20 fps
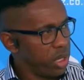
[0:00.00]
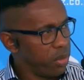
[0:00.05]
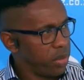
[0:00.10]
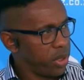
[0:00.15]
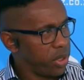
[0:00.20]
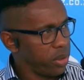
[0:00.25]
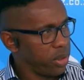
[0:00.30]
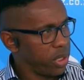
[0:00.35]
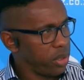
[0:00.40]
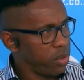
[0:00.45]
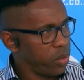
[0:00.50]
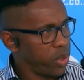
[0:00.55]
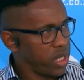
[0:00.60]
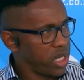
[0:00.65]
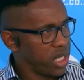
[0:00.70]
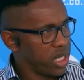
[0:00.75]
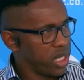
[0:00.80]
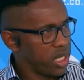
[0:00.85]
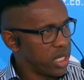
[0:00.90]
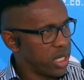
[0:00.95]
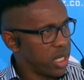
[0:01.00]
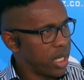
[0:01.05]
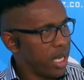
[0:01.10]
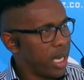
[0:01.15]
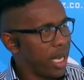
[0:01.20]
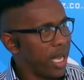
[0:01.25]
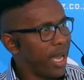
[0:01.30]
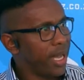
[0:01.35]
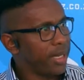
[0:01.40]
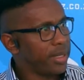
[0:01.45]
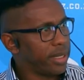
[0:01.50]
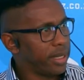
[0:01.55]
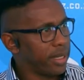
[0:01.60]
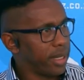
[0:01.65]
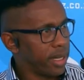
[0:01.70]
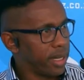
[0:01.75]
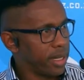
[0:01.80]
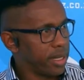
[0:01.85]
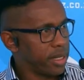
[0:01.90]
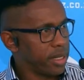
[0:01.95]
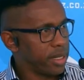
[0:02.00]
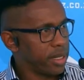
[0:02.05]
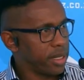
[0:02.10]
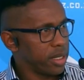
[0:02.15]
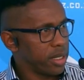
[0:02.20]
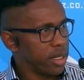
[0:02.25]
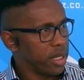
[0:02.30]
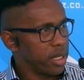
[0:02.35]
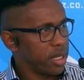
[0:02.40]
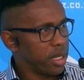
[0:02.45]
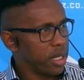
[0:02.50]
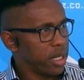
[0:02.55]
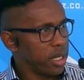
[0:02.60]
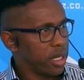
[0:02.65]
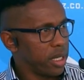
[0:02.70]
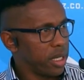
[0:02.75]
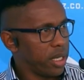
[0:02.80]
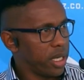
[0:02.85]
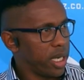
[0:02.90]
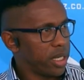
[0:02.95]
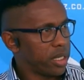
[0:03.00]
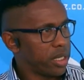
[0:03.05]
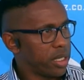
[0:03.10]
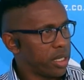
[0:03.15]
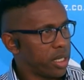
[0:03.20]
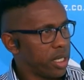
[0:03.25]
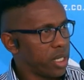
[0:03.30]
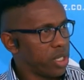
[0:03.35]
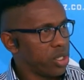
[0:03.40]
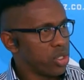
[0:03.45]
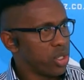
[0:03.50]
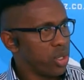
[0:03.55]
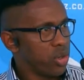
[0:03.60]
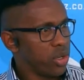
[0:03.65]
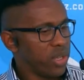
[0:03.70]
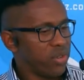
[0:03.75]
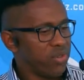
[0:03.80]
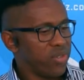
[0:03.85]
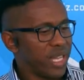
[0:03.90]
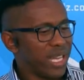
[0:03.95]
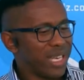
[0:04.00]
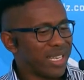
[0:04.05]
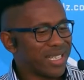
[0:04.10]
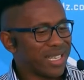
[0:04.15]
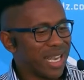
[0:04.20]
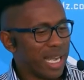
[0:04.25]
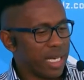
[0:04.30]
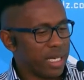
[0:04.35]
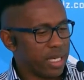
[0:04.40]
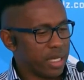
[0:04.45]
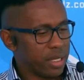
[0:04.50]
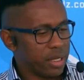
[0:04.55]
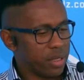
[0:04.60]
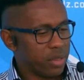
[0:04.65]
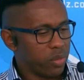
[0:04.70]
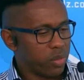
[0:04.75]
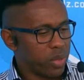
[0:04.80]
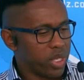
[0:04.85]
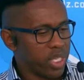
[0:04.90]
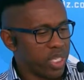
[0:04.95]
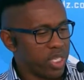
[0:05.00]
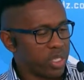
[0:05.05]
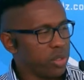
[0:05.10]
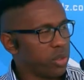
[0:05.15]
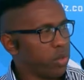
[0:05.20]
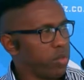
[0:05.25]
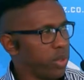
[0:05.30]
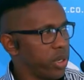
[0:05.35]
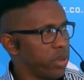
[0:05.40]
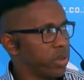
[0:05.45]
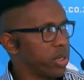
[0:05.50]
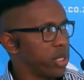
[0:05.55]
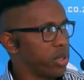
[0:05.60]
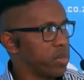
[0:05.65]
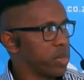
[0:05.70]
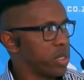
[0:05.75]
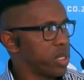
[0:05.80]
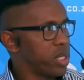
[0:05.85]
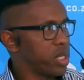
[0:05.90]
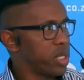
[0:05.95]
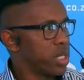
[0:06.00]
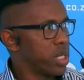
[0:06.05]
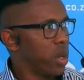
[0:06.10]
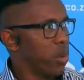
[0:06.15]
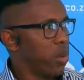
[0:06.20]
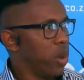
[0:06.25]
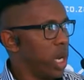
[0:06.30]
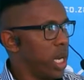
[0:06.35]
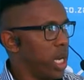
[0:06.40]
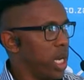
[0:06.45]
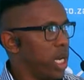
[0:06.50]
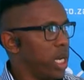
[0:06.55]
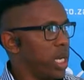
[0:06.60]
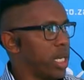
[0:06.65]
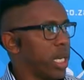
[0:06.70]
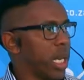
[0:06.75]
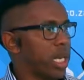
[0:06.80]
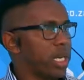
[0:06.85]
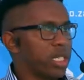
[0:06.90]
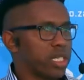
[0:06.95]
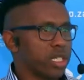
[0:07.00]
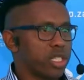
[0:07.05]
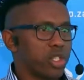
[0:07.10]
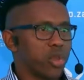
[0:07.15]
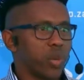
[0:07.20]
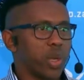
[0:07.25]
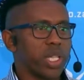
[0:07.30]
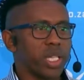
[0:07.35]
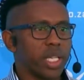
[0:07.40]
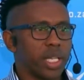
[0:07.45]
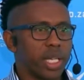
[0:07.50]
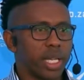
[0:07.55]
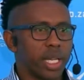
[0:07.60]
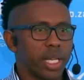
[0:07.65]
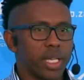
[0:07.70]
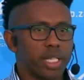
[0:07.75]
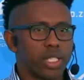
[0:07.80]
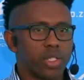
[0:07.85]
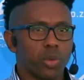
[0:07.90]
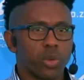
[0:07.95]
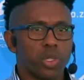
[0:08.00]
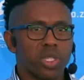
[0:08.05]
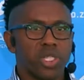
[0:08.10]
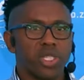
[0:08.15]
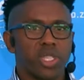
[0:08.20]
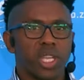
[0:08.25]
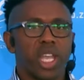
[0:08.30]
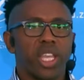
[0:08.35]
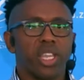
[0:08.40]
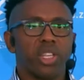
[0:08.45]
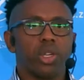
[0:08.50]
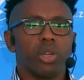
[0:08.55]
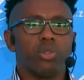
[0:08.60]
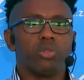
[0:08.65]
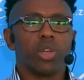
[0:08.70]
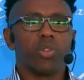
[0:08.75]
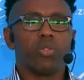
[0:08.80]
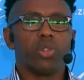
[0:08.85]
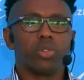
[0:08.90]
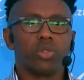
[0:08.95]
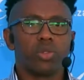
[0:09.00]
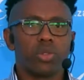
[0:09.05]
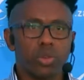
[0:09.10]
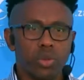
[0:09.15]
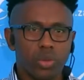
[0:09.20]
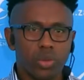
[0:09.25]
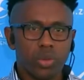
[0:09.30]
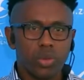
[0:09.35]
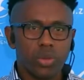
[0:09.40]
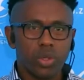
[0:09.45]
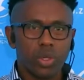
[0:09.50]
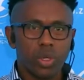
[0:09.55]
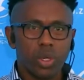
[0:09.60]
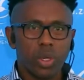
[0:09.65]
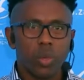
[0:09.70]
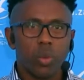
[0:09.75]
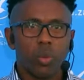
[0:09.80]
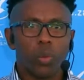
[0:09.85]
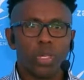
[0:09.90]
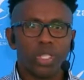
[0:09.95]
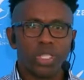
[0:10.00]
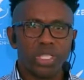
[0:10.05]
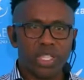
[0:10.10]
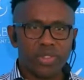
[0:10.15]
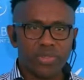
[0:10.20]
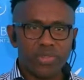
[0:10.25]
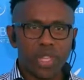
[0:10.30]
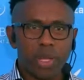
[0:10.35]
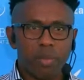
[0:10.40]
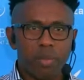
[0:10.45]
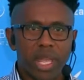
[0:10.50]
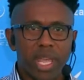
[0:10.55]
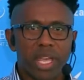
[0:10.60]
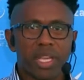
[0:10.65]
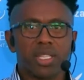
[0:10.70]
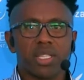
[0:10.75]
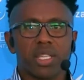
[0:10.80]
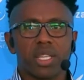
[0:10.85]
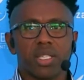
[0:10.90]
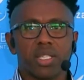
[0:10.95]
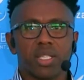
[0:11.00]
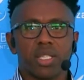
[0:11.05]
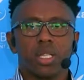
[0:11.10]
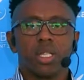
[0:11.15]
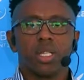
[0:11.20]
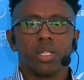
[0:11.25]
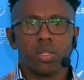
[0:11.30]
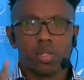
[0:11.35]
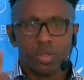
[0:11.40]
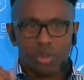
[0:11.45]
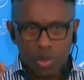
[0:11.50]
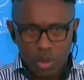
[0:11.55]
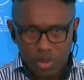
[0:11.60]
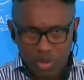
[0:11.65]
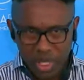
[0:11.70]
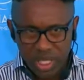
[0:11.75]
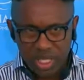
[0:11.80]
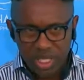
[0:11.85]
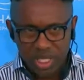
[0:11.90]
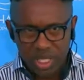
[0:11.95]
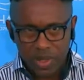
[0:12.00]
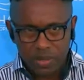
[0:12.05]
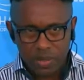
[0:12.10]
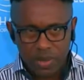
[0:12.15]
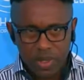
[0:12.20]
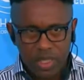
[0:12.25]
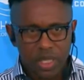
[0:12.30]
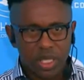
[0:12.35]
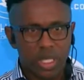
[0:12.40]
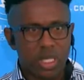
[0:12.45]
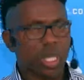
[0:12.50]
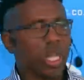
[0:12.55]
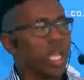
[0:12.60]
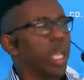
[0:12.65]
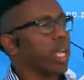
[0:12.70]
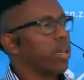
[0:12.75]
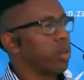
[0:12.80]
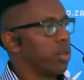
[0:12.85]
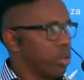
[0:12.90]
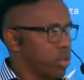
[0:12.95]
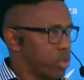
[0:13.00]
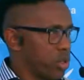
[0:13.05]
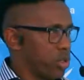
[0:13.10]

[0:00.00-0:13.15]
program, which is 80 credits. All right. So if they're done with these two programs, they will earn 120 credits, which is NQF level 2, would give them access to apprenticeships and also